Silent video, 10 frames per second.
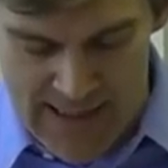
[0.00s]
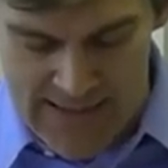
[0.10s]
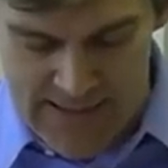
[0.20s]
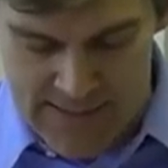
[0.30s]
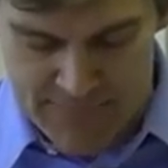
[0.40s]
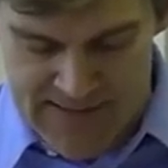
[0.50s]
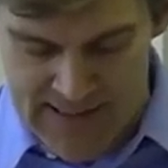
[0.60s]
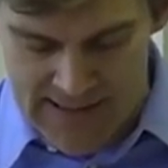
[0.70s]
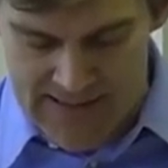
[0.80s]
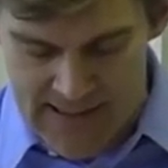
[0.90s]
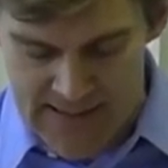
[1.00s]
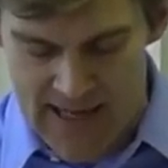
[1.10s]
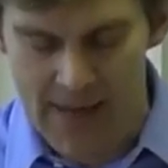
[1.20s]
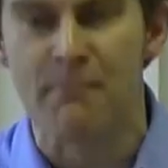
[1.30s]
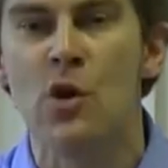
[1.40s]
and facilities
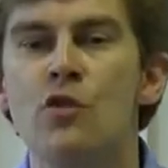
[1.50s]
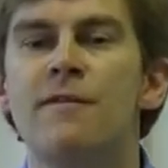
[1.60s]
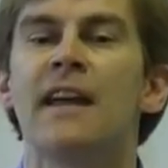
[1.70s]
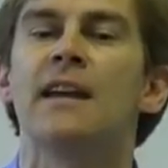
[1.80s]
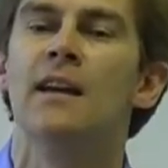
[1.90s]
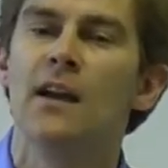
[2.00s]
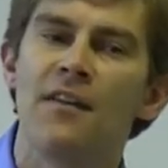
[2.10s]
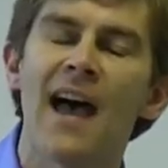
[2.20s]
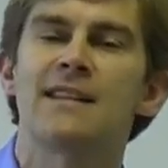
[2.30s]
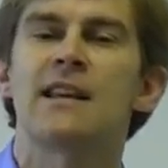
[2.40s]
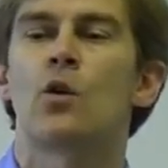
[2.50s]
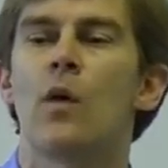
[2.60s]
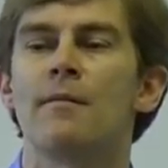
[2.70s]
and moving that